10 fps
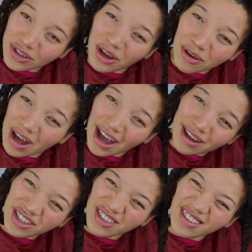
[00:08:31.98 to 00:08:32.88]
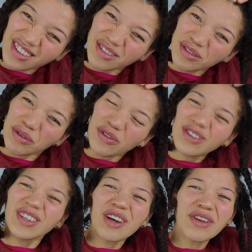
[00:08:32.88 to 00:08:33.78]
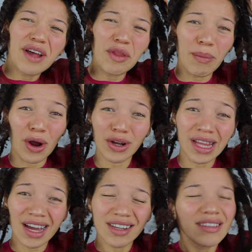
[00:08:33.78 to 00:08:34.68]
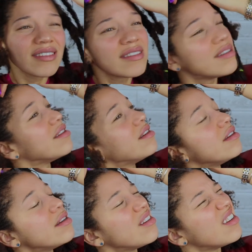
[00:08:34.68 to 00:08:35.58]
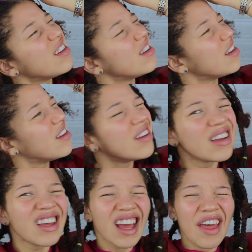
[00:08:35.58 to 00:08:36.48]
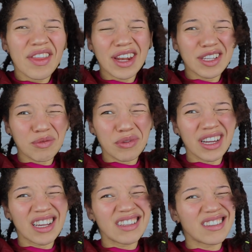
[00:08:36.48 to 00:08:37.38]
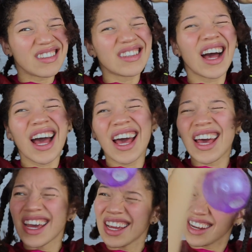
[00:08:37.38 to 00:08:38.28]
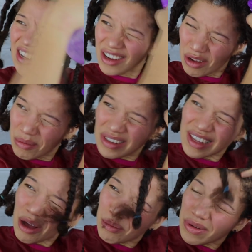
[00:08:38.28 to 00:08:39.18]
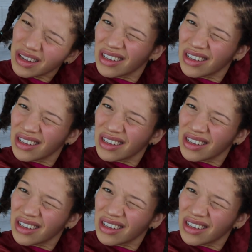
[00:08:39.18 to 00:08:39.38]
So first I go down the part lines, and then I spray it inside on my scalp.